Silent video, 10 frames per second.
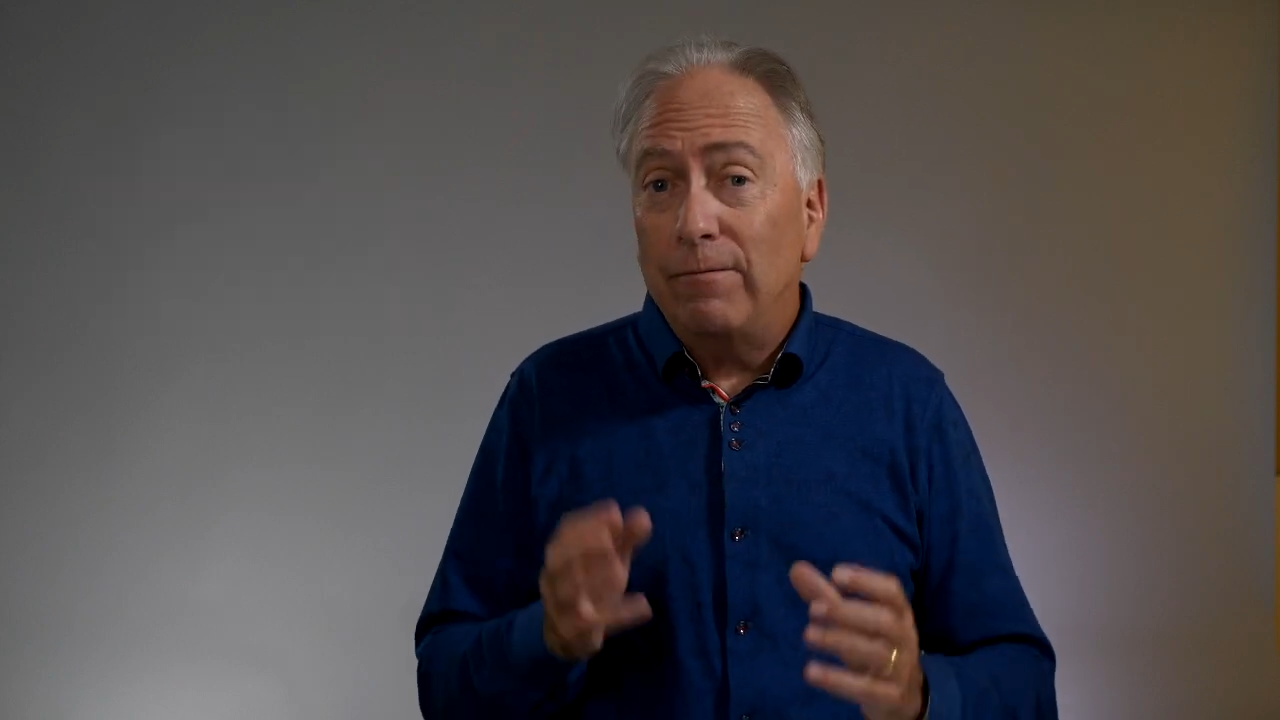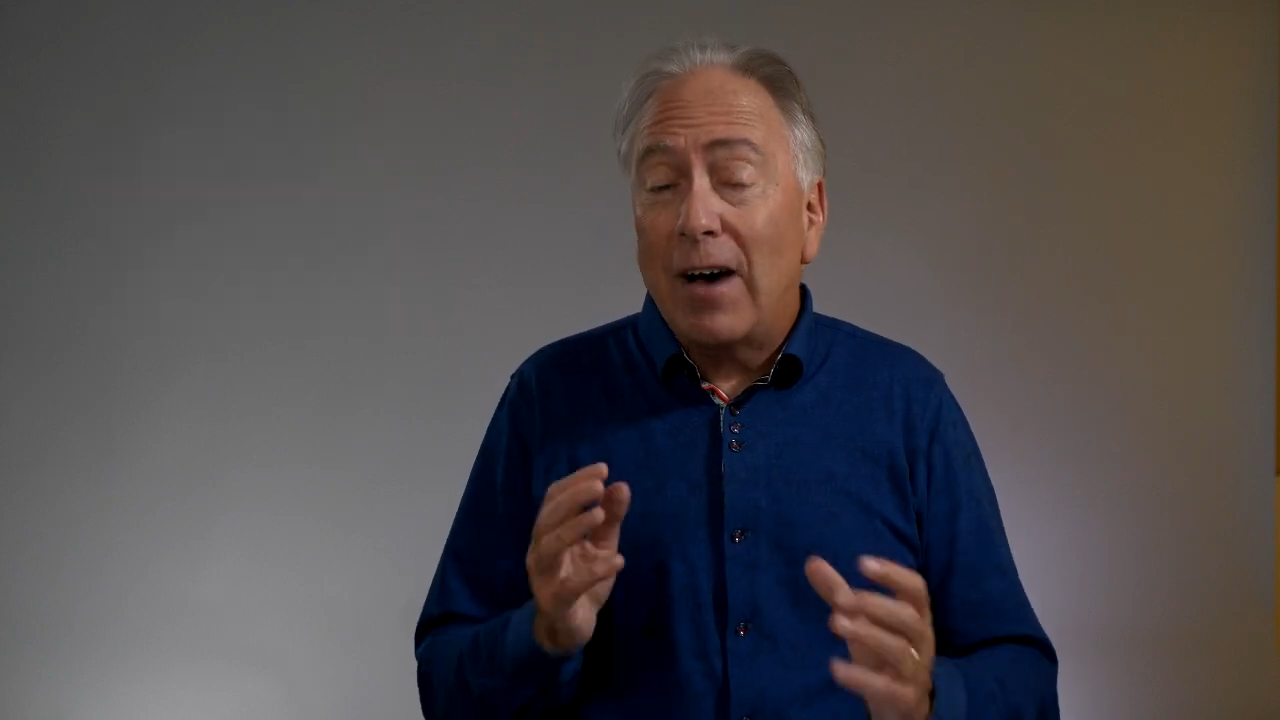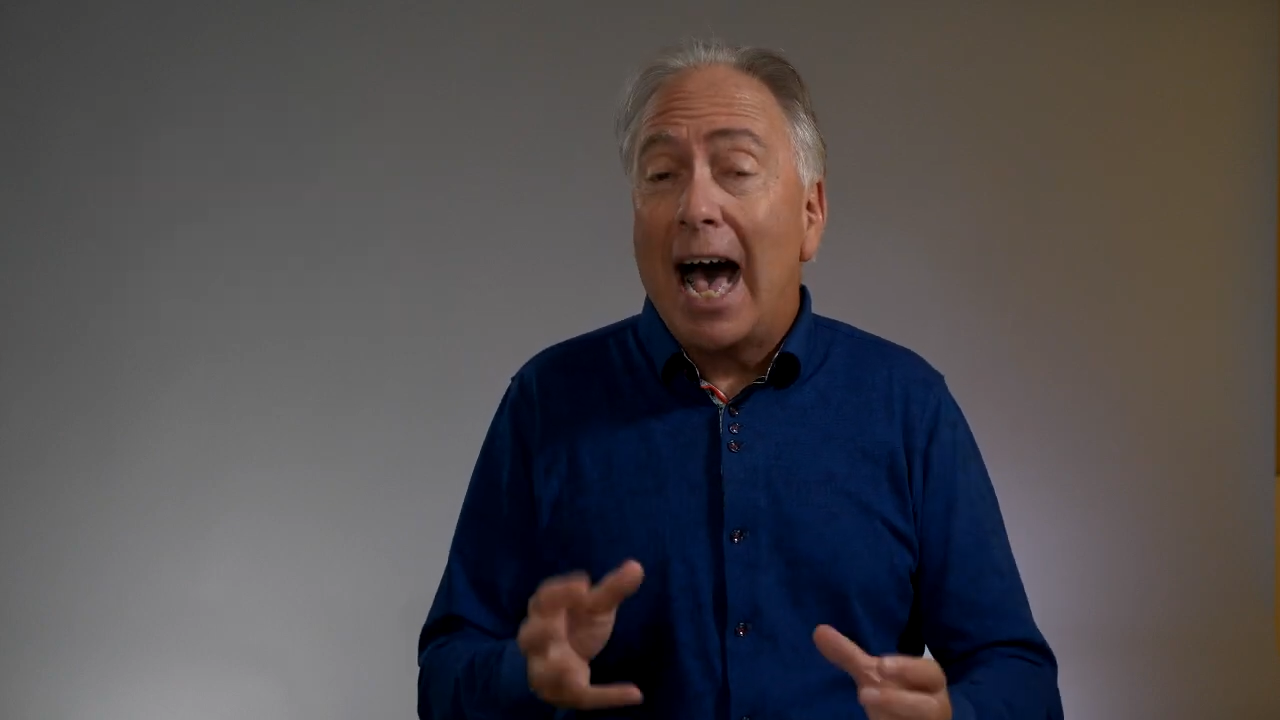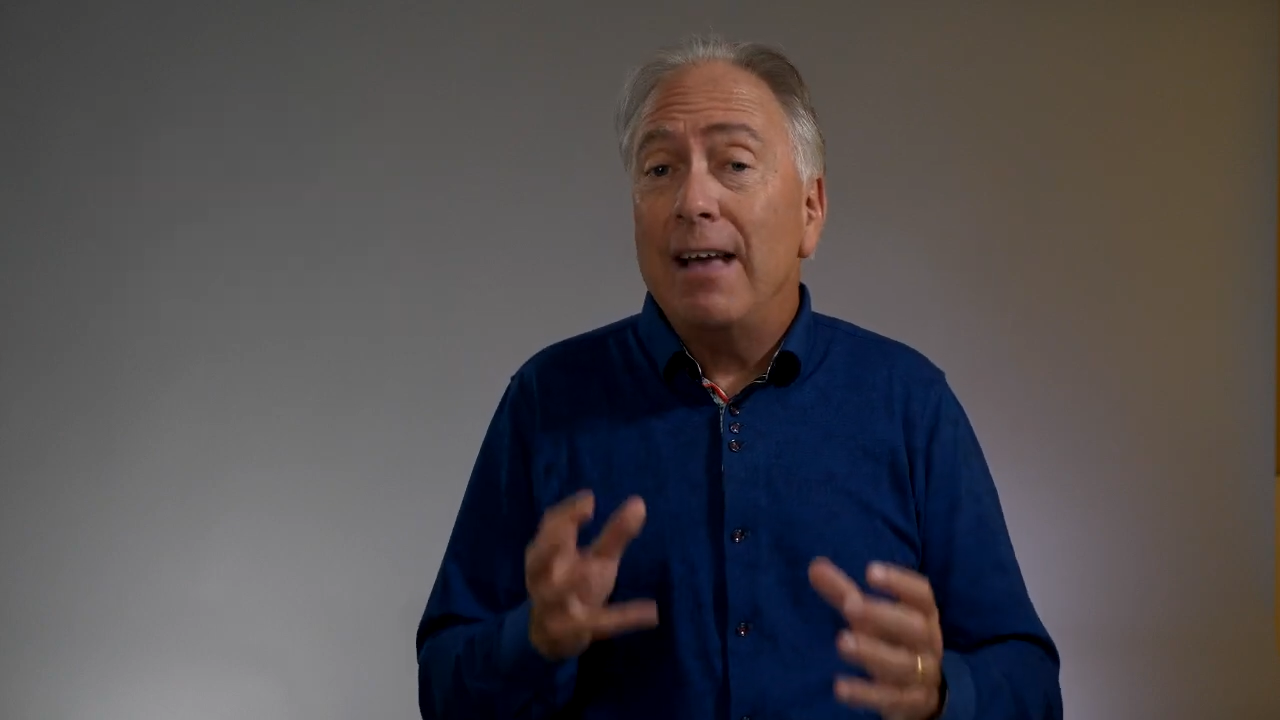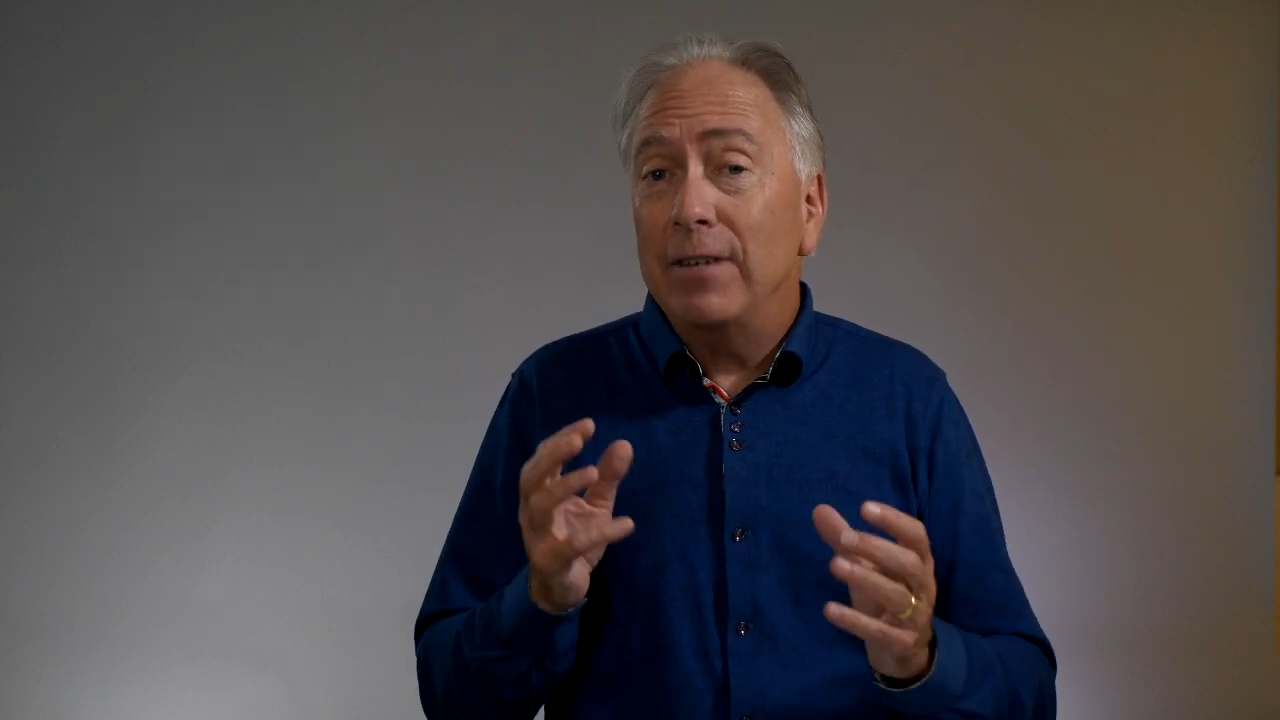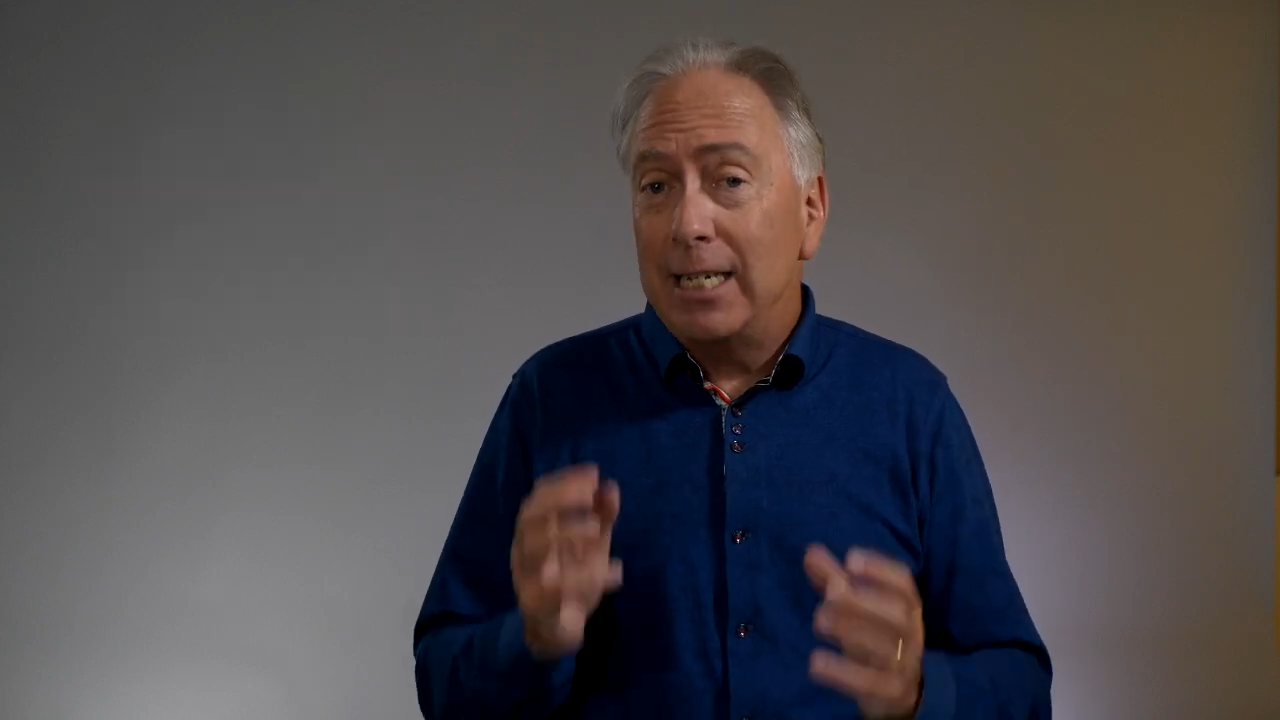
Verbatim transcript: 5